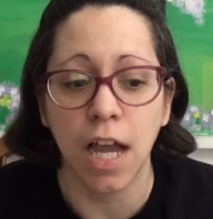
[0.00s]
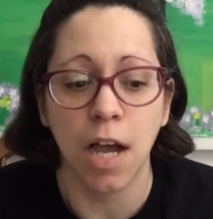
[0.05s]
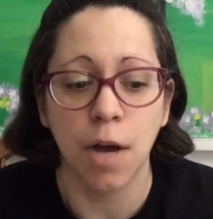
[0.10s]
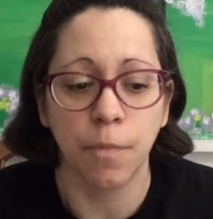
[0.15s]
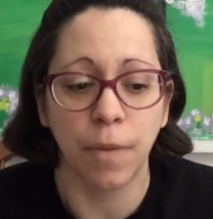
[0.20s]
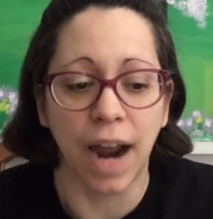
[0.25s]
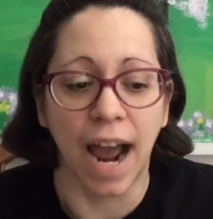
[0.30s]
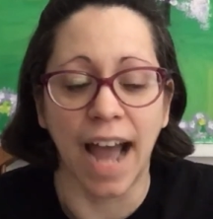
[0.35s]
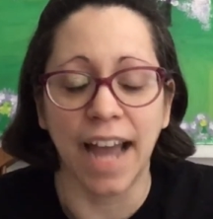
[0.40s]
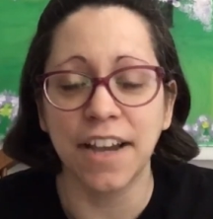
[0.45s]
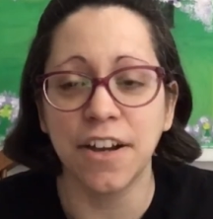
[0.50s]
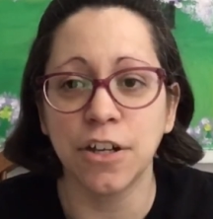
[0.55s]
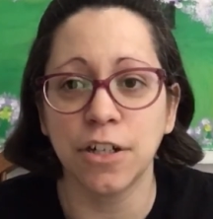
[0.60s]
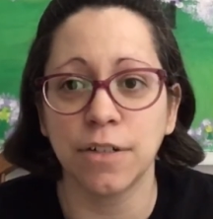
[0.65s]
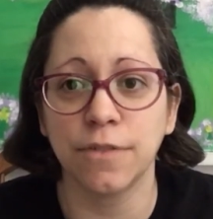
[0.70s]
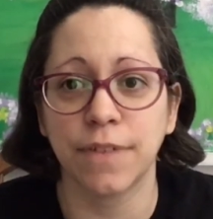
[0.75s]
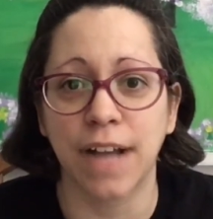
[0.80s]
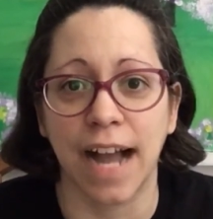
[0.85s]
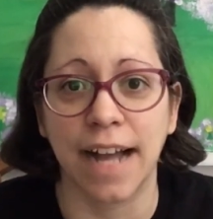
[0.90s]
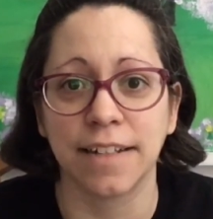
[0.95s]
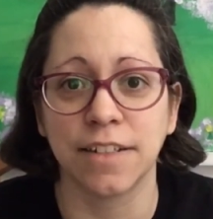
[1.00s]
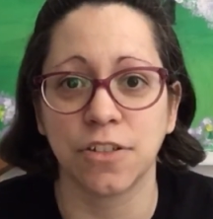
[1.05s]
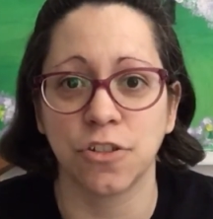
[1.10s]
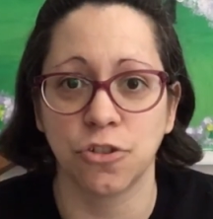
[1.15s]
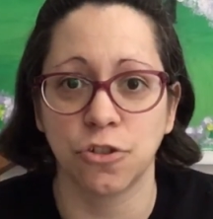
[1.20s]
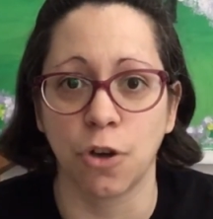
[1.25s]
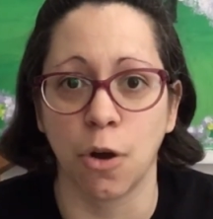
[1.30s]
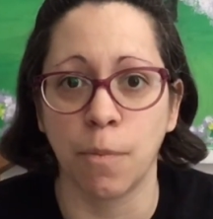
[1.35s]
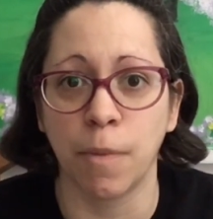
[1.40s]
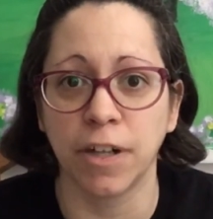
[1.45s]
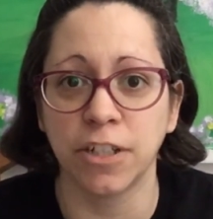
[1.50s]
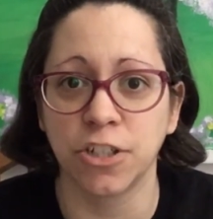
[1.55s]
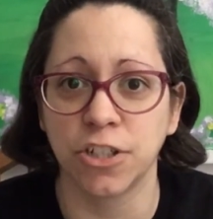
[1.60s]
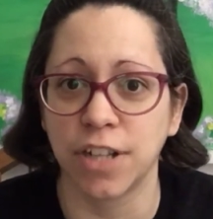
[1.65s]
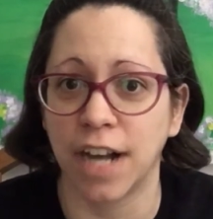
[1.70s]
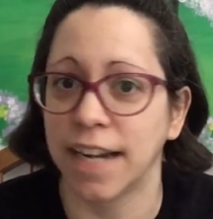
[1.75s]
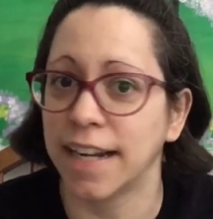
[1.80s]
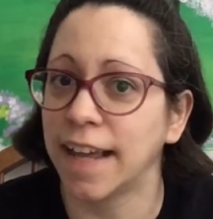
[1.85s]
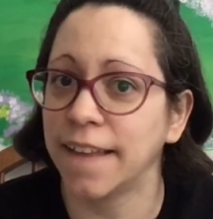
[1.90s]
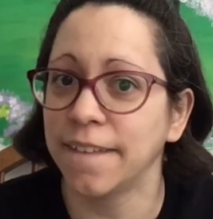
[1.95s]
But I could have gotten so much
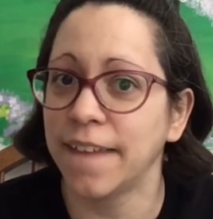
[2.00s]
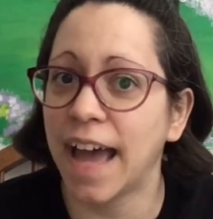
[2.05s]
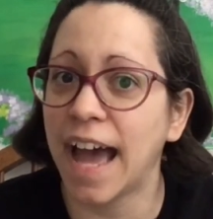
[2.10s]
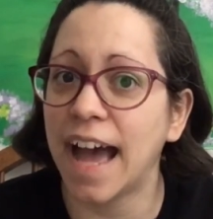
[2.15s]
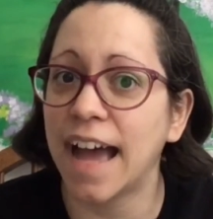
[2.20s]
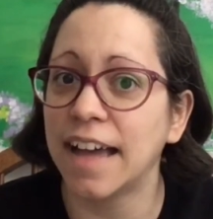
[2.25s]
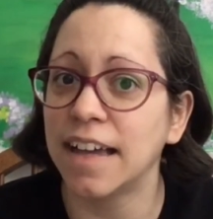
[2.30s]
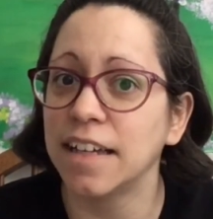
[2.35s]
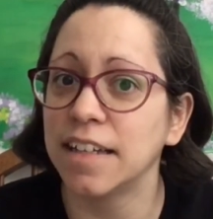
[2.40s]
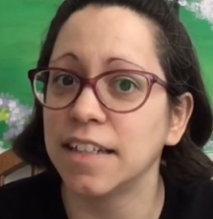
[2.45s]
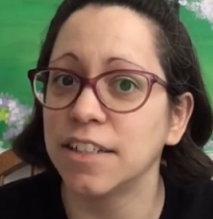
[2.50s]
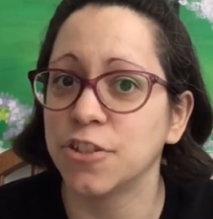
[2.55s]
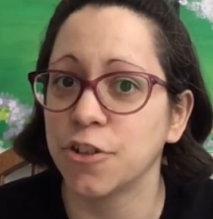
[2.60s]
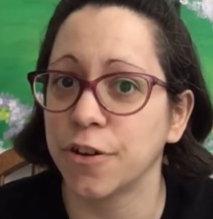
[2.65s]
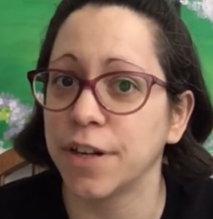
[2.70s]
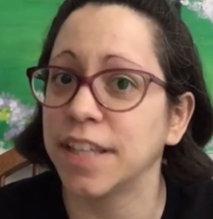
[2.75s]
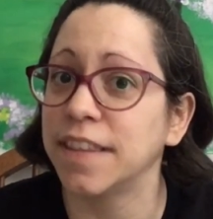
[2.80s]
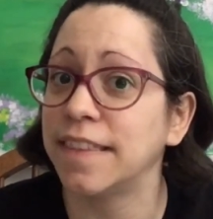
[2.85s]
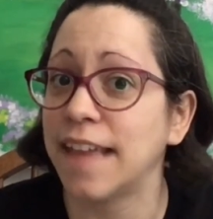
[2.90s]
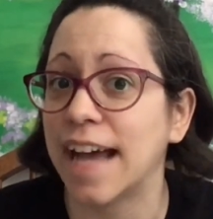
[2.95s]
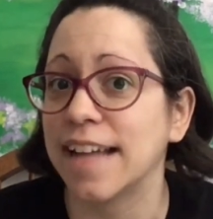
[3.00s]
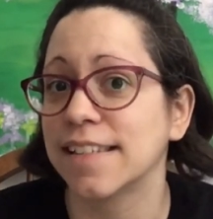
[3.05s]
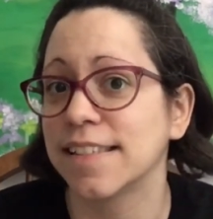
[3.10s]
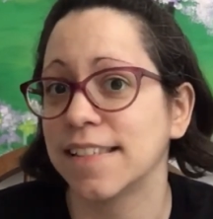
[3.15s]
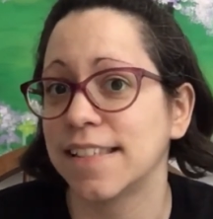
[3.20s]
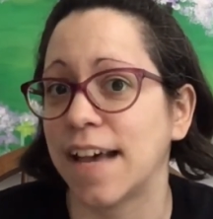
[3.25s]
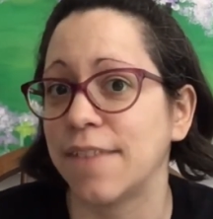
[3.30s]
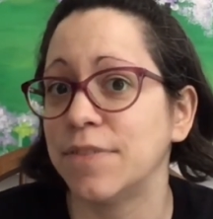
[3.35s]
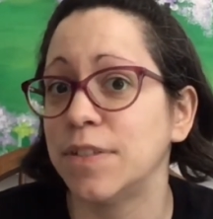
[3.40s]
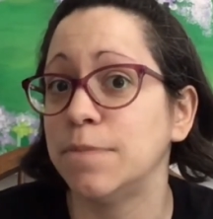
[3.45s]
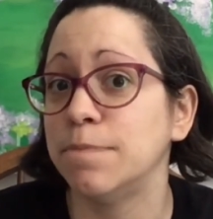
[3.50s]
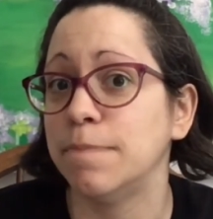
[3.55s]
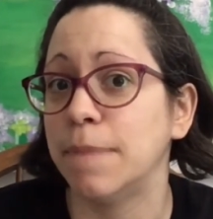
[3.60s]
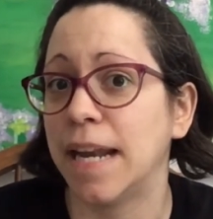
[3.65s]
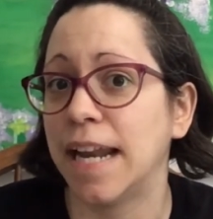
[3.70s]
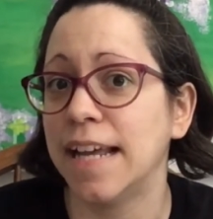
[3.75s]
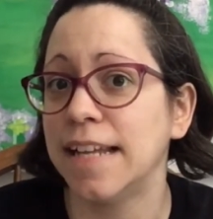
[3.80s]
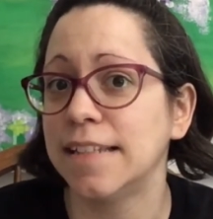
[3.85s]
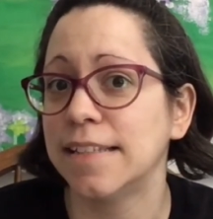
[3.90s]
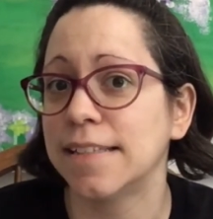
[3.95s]
done on that during that 7
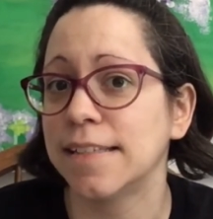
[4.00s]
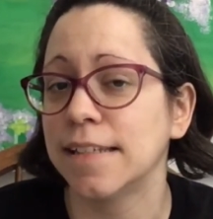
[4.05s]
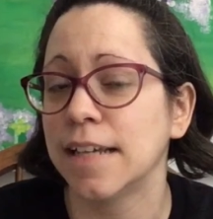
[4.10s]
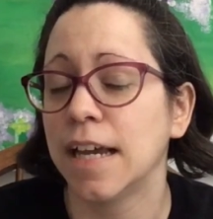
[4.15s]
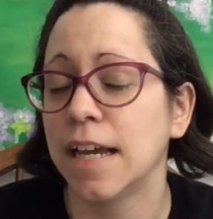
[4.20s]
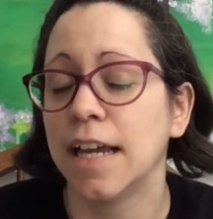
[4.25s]
minutes.